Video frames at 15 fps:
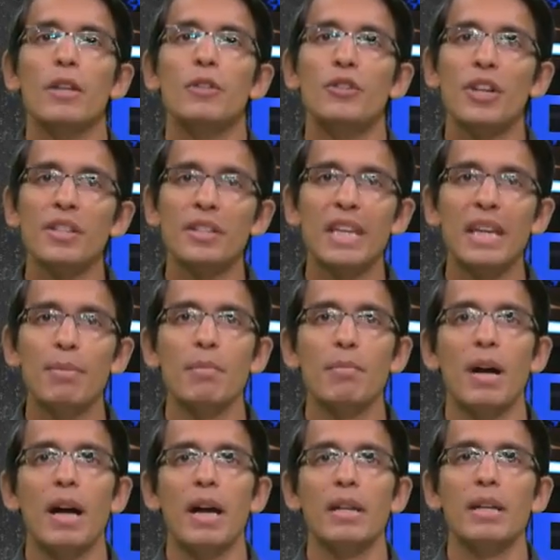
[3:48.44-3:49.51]
Just keep in
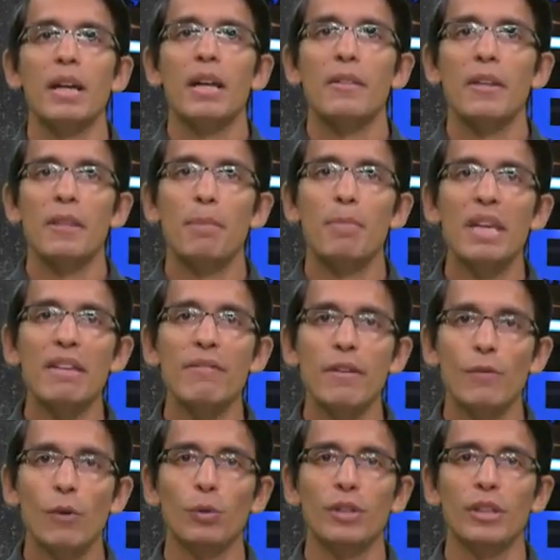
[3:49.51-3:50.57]
mind that the PV
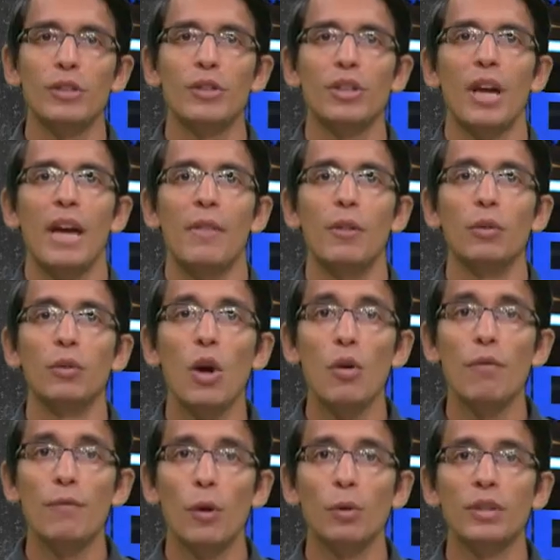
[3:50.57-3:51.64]
voltage and the
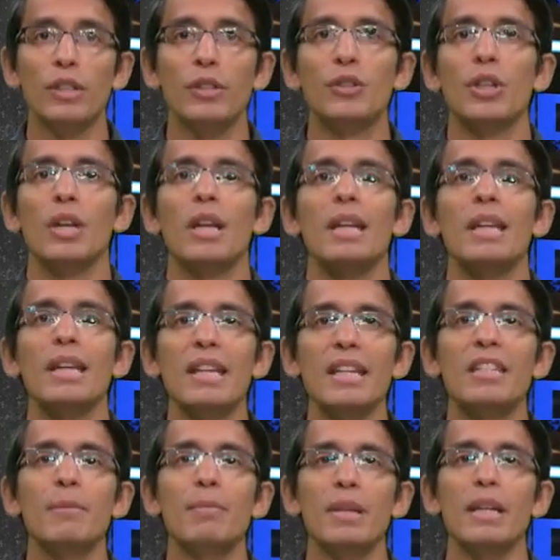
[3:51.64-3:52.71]
load voltage need
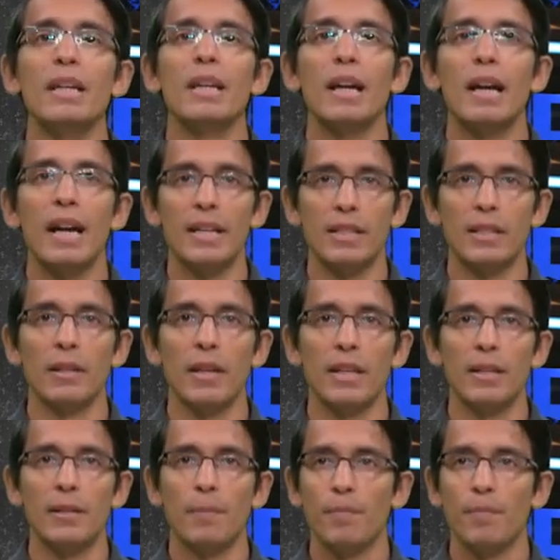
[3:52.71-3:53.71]
to be isolated.